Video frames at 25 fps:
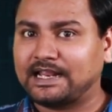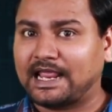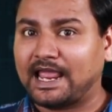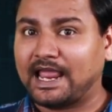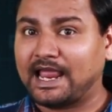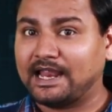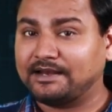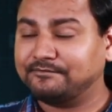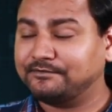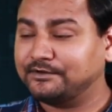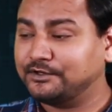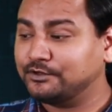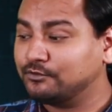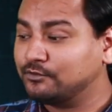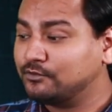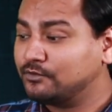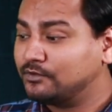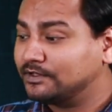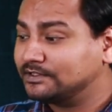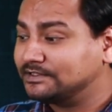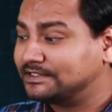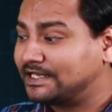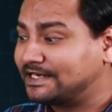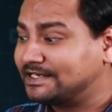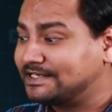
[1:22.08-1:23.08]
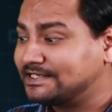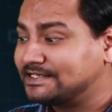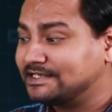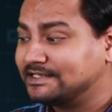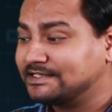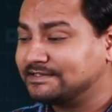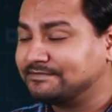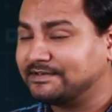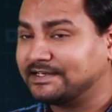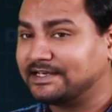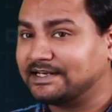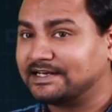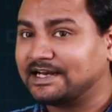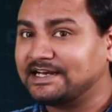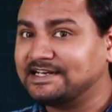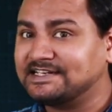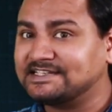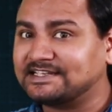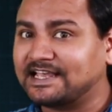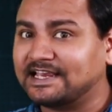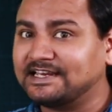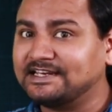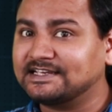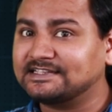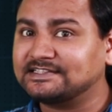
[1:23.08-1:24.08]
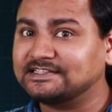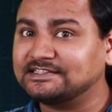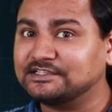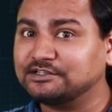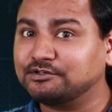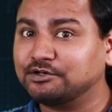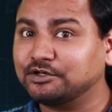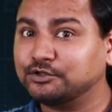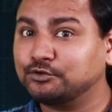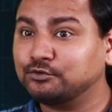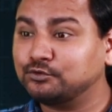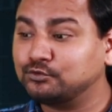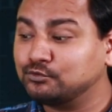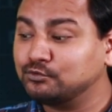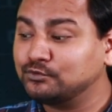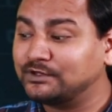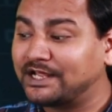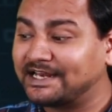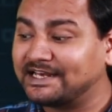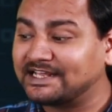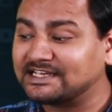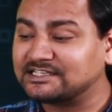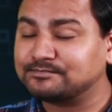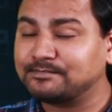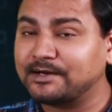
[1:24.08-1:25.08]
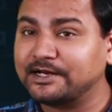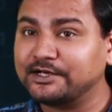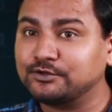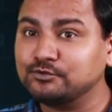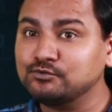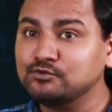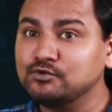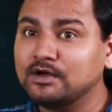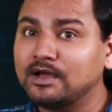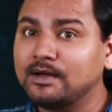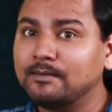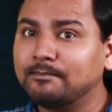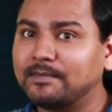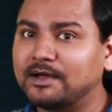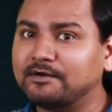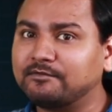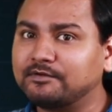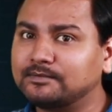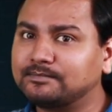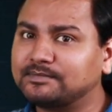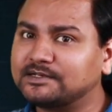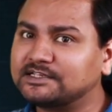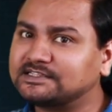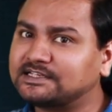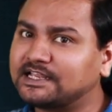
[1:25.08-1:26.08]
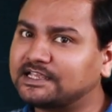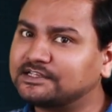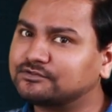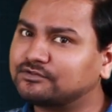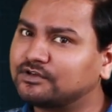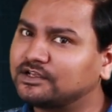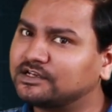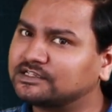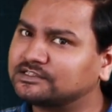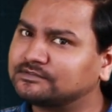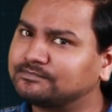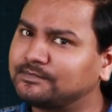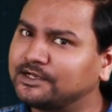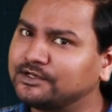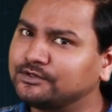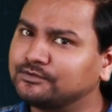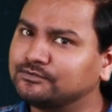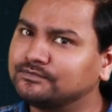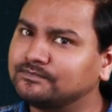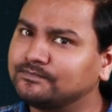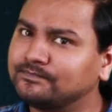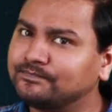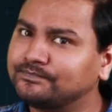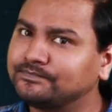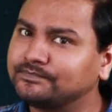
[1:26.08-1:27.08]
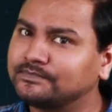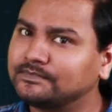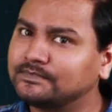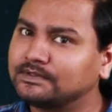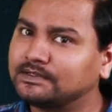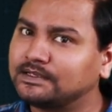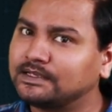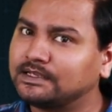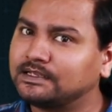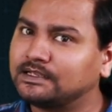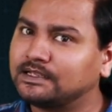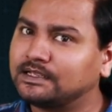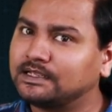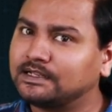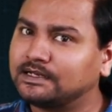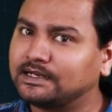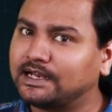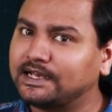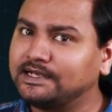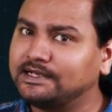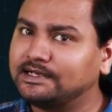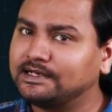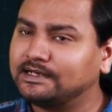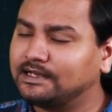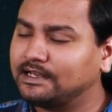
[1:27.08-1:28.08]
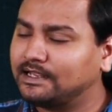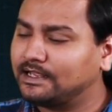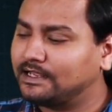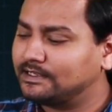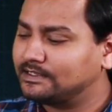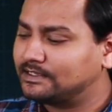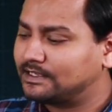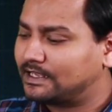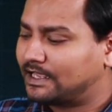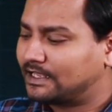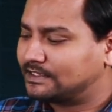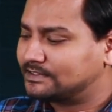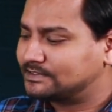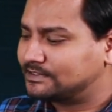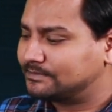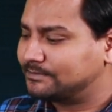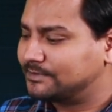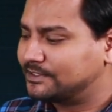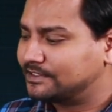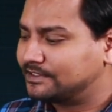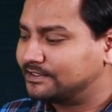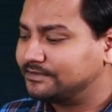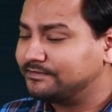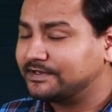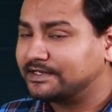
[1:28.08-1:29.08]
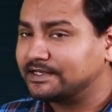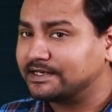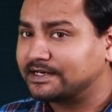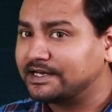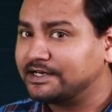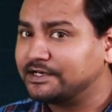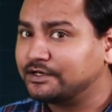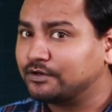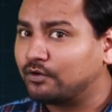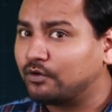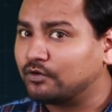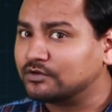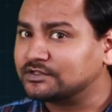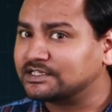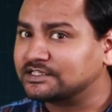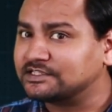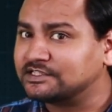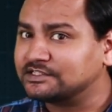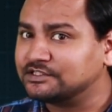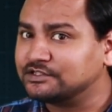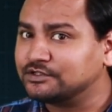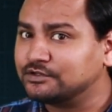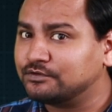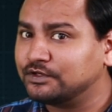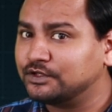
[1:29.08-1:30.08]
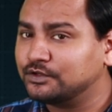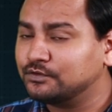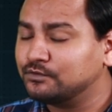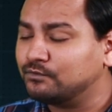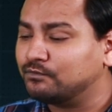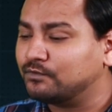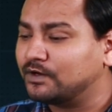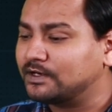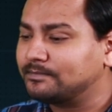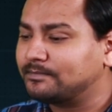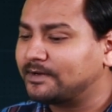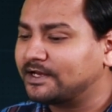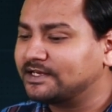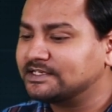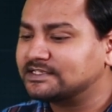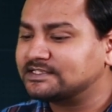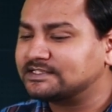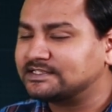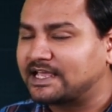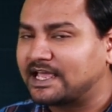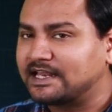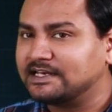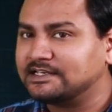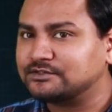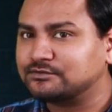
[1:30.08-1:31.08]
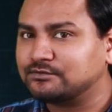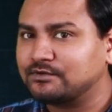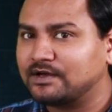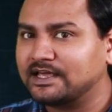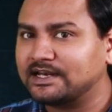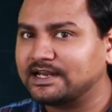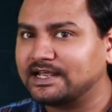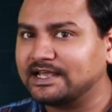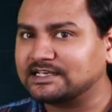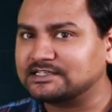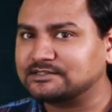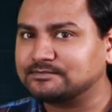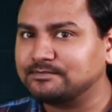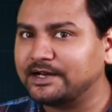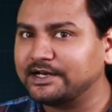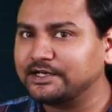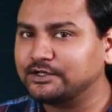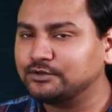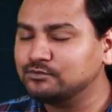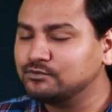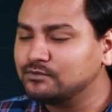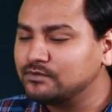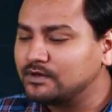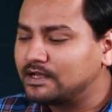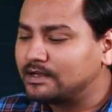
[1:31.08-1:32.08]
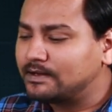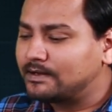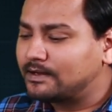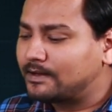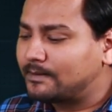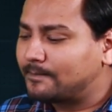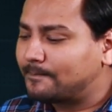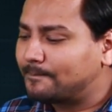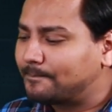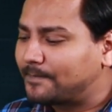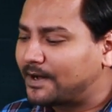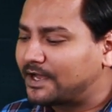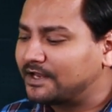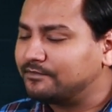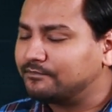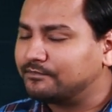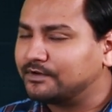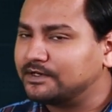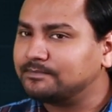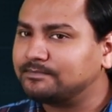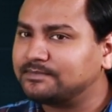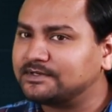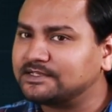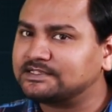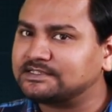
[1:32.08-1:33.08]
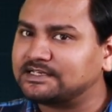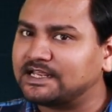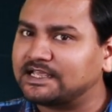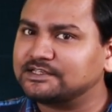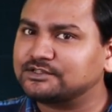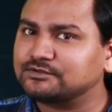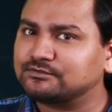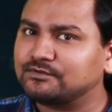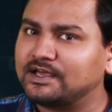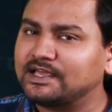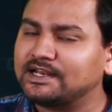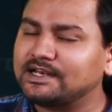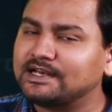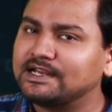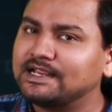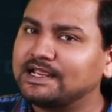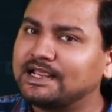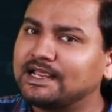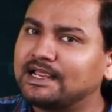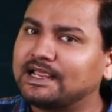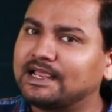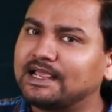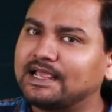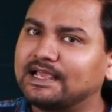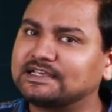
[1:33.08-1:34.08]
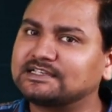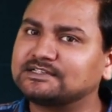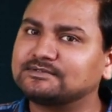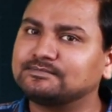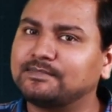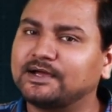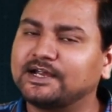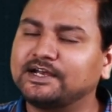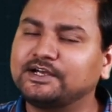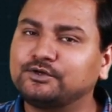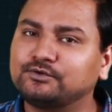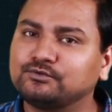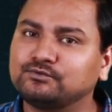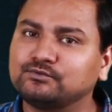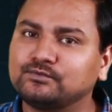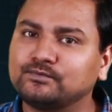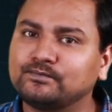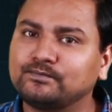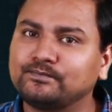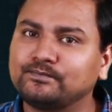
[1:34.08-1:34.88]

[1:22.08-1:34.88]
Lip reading: And we know that we can write sin x is equal to 2 tan x by 2 by 1 plus tan square x by 2, right? Similarly, we can write cos x is equal to 1 minus tan square x by 2 by 1 plus tan square x by 2.